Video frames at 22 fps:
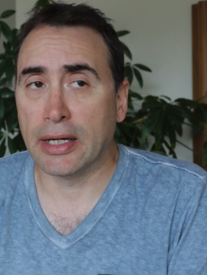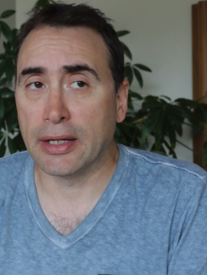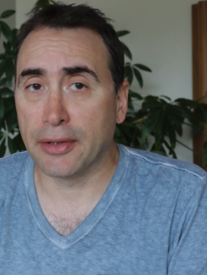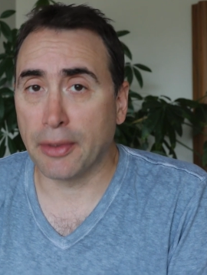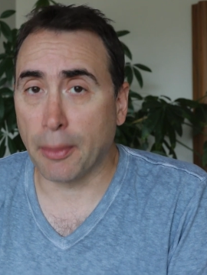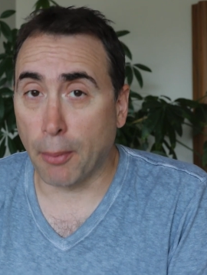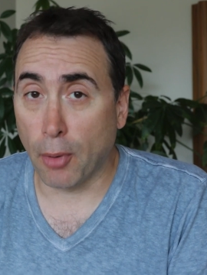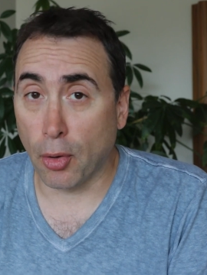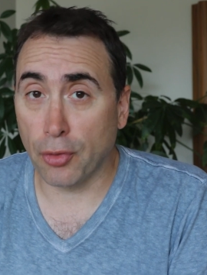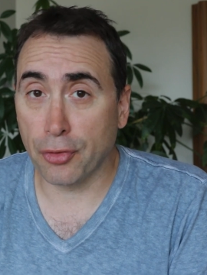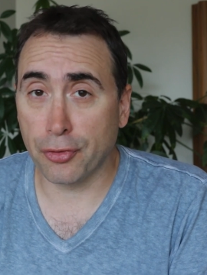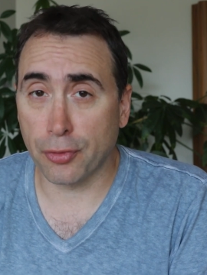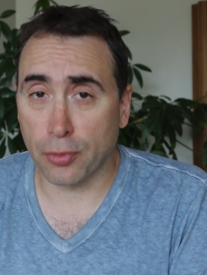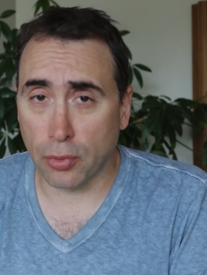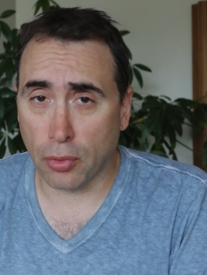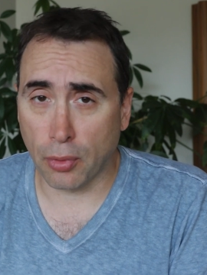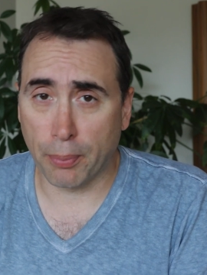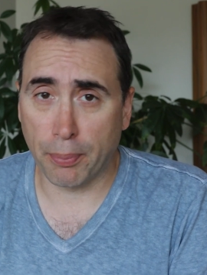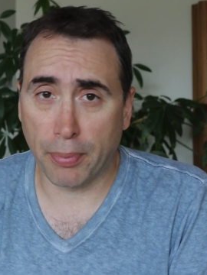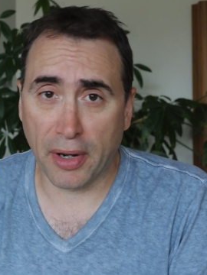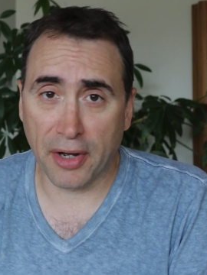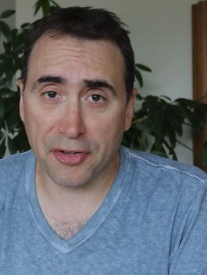the most
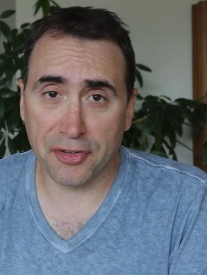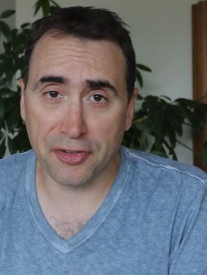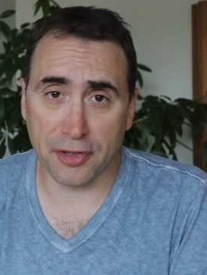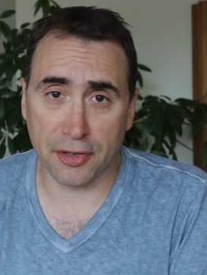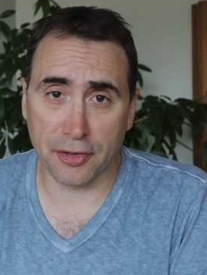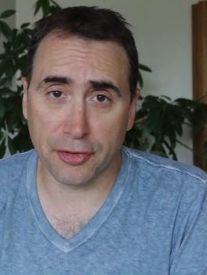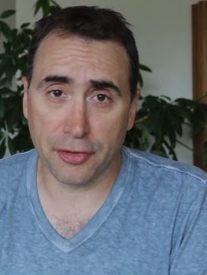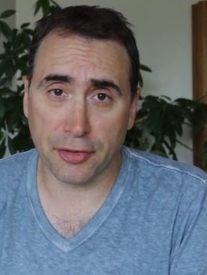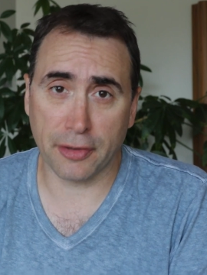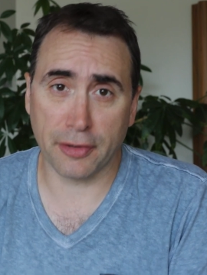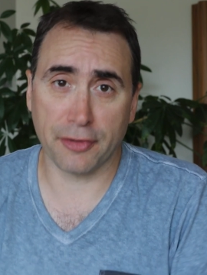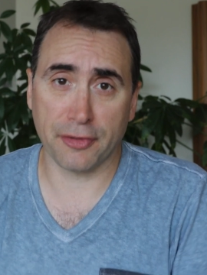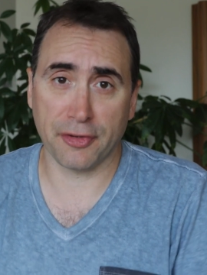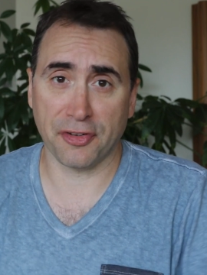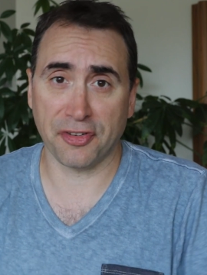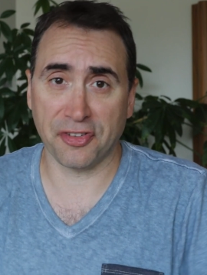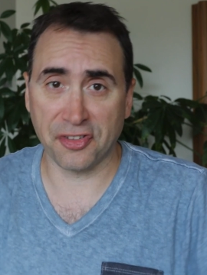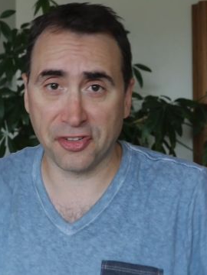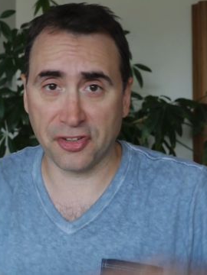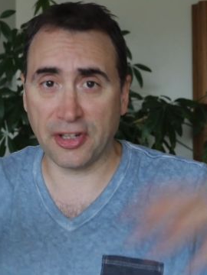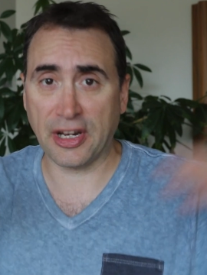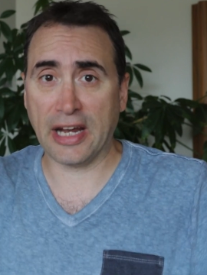robust in terms of
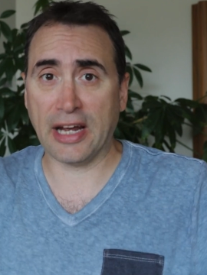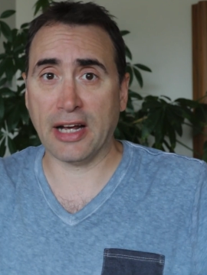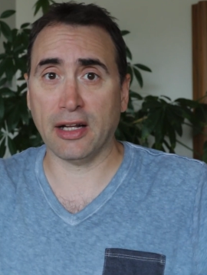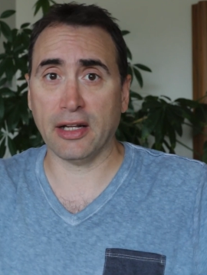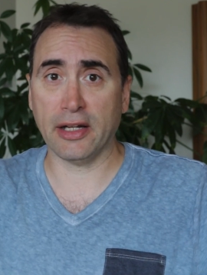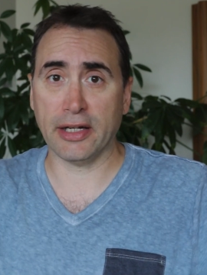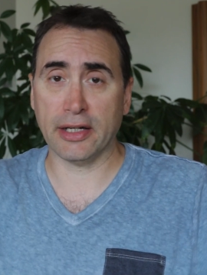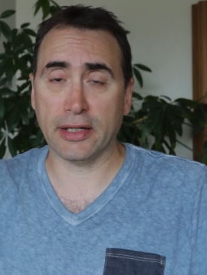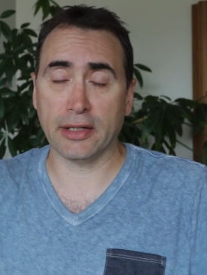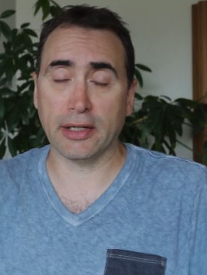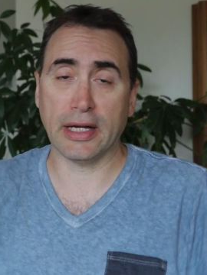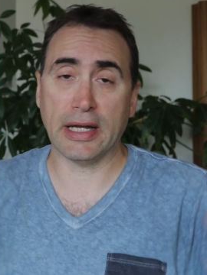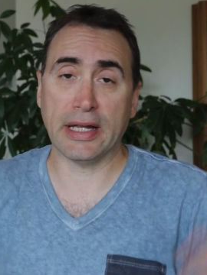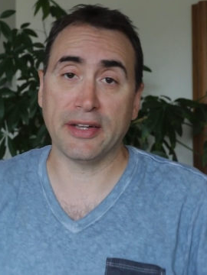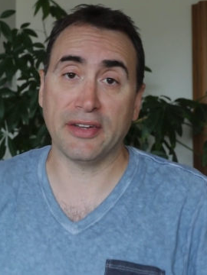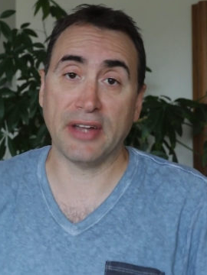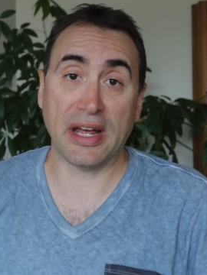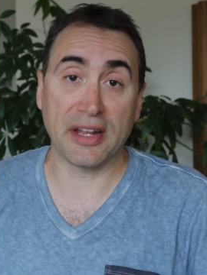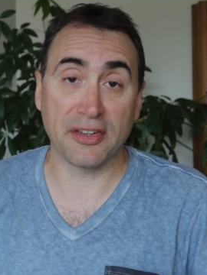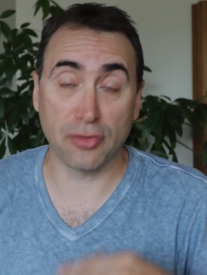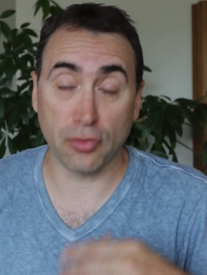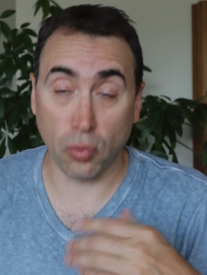scaling. And
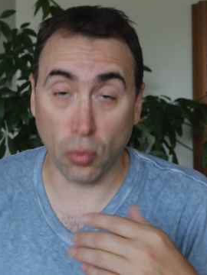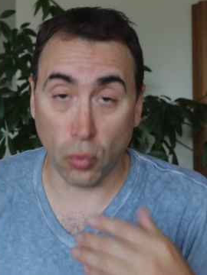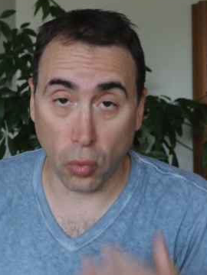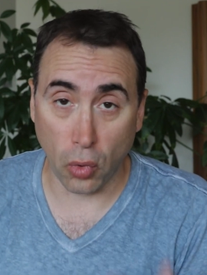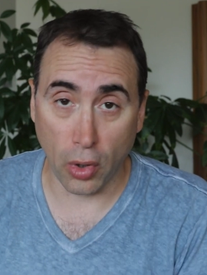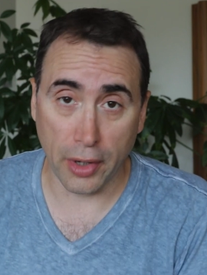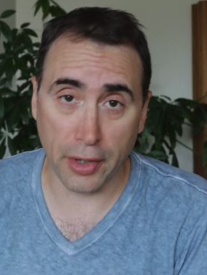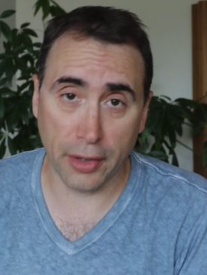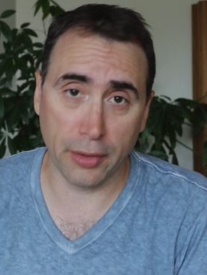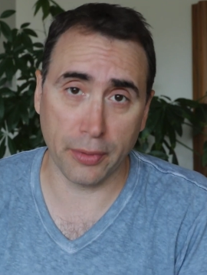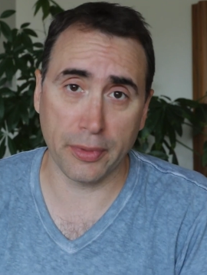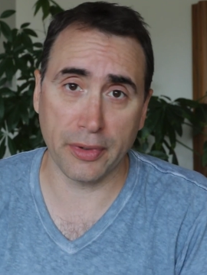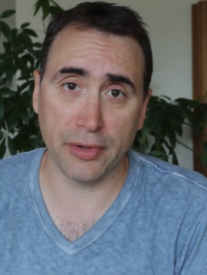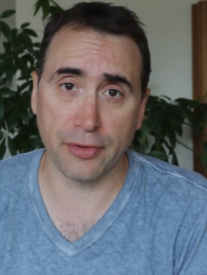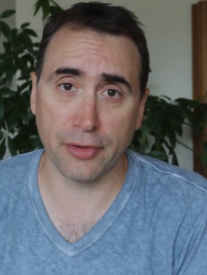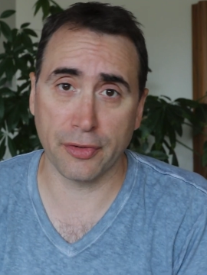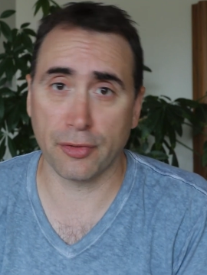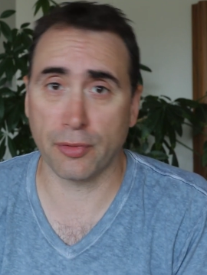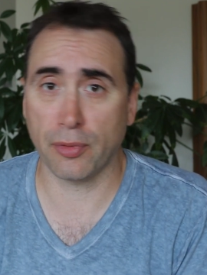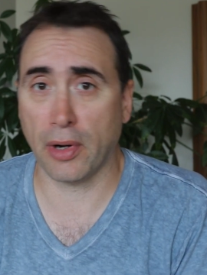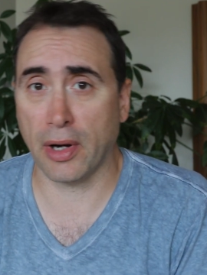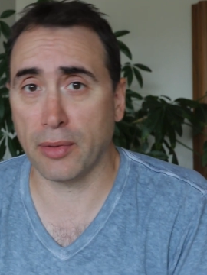that's one of the
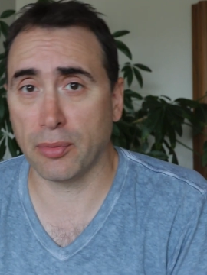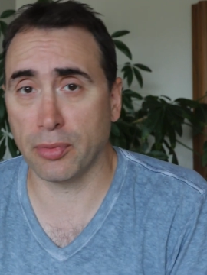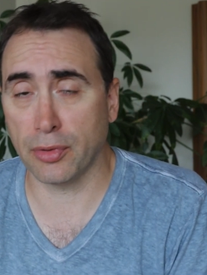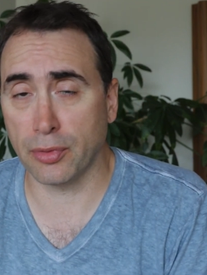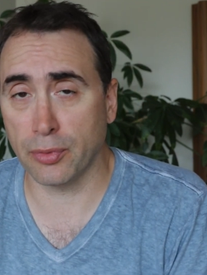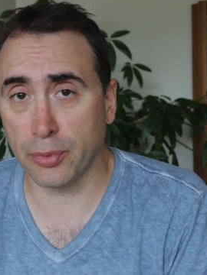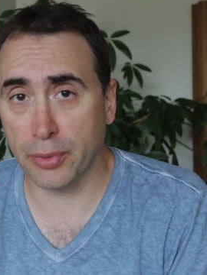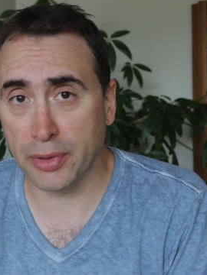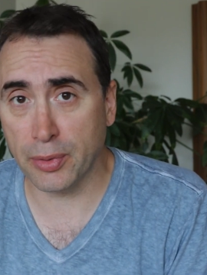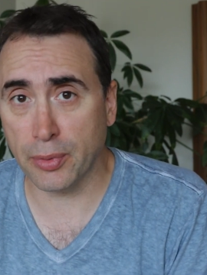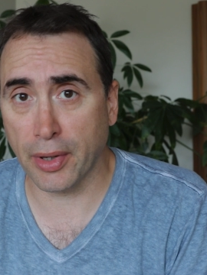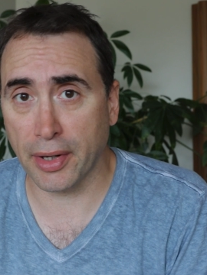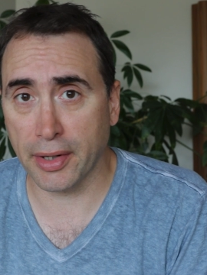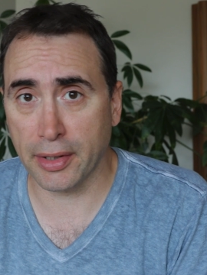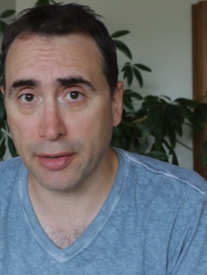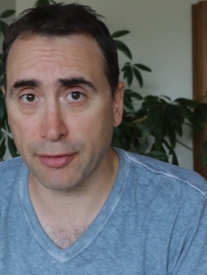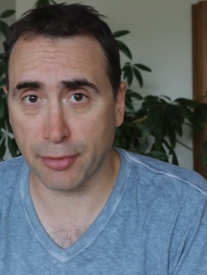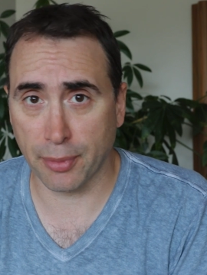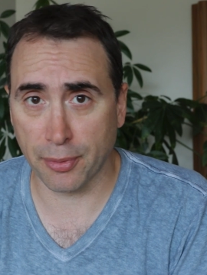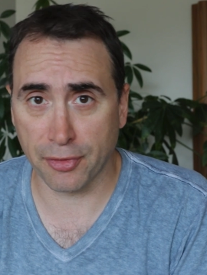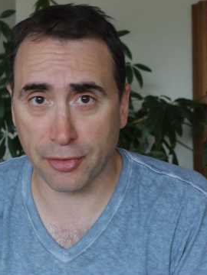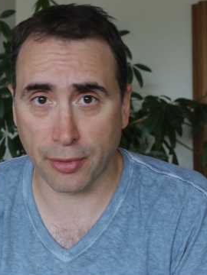reasons why we're
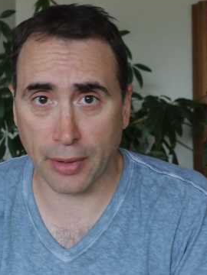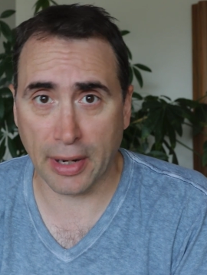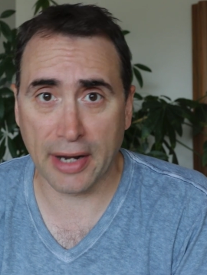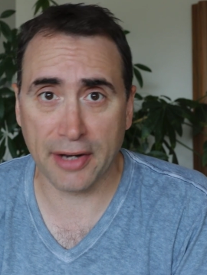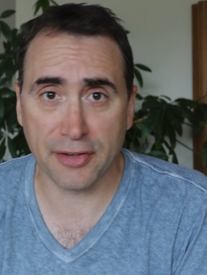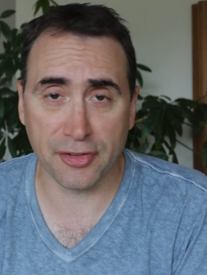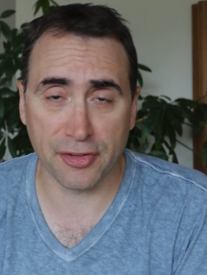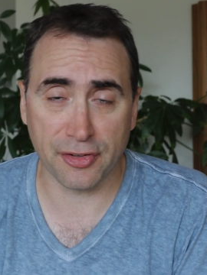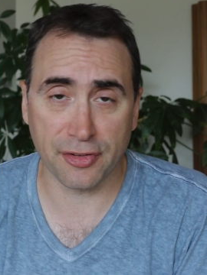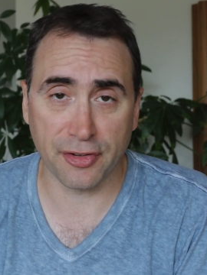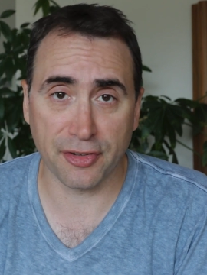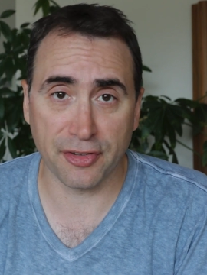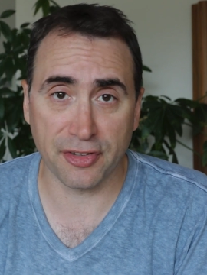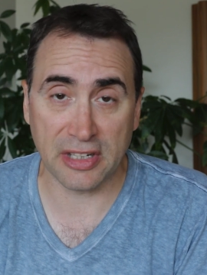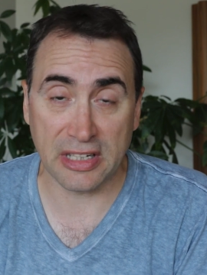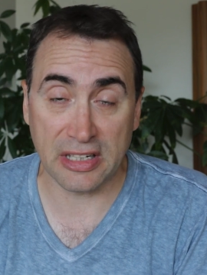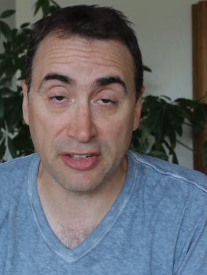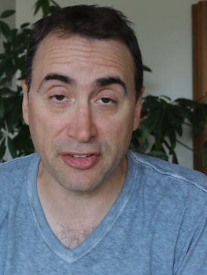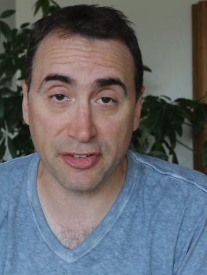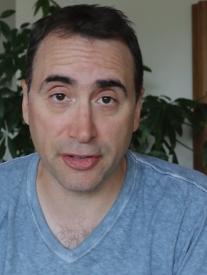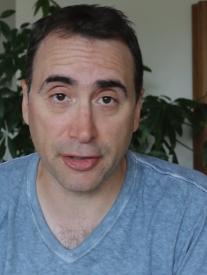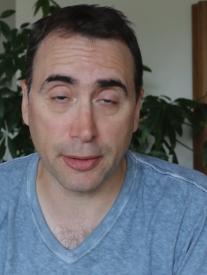rewriting from scratch. It's just
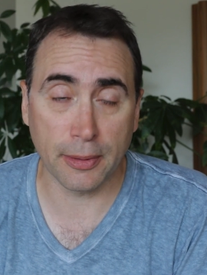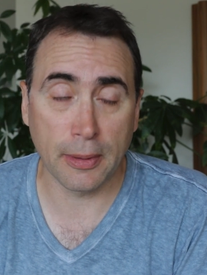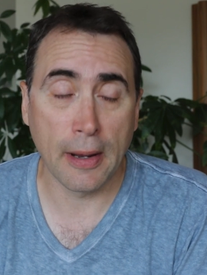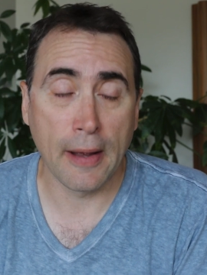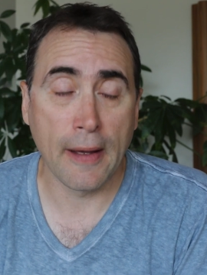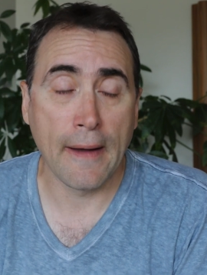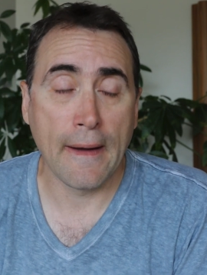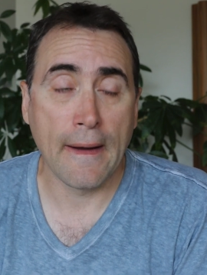easier.